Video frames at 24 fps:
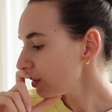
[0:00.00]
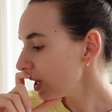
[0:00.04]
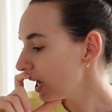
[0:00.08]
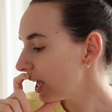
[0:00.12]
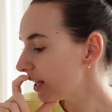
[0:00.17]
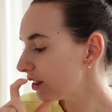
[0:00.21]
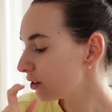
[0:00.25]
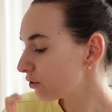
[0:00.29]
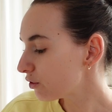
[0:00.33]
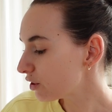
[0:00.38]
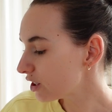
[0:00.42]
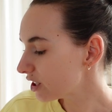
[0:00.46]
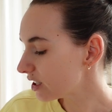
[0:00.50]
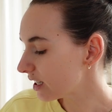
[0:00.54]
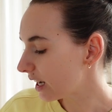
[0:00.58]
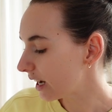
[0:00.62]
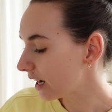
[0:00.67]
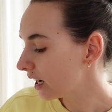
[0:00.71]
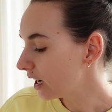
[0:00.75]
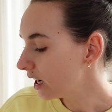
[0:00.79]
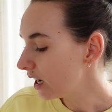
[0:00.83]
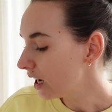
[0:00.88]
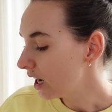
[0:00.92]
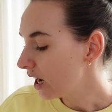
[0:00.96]
On the first
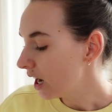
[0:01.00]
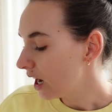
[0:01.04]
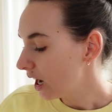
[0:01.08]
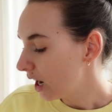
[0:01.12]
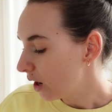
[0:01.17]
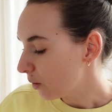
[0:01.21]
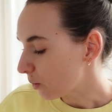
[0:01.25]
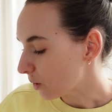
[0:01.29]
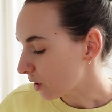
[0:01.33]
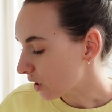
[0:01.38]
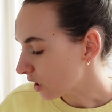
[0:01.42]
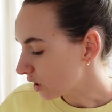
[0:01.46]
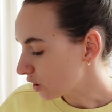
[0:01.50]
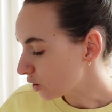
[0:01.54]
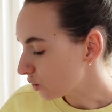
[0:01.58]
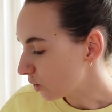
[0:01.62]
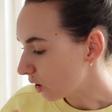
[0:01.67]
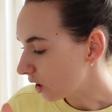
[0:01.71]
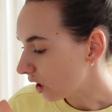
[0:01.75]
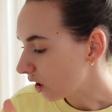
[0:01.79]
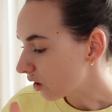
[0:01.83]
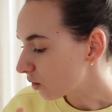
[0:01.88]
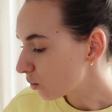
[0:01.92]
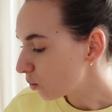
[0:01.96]
day, we're gonna do a
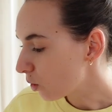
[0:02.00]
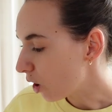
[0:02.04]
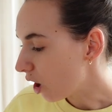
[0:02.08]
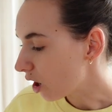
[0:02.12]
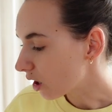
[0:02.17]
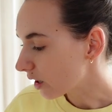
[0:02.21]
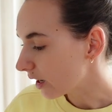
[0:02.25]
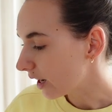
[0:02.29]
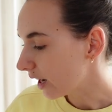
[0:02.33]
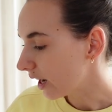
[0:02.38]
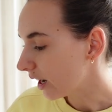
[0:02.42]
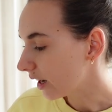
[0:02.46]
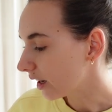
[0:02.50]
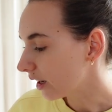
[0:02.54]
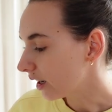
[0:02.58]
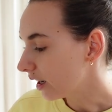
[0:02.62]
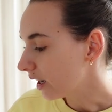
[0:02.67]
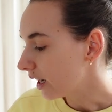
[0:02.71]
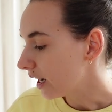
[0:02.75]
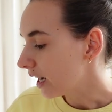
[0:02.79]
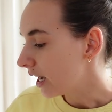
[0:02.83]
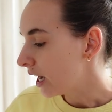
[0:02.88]
lot of walking,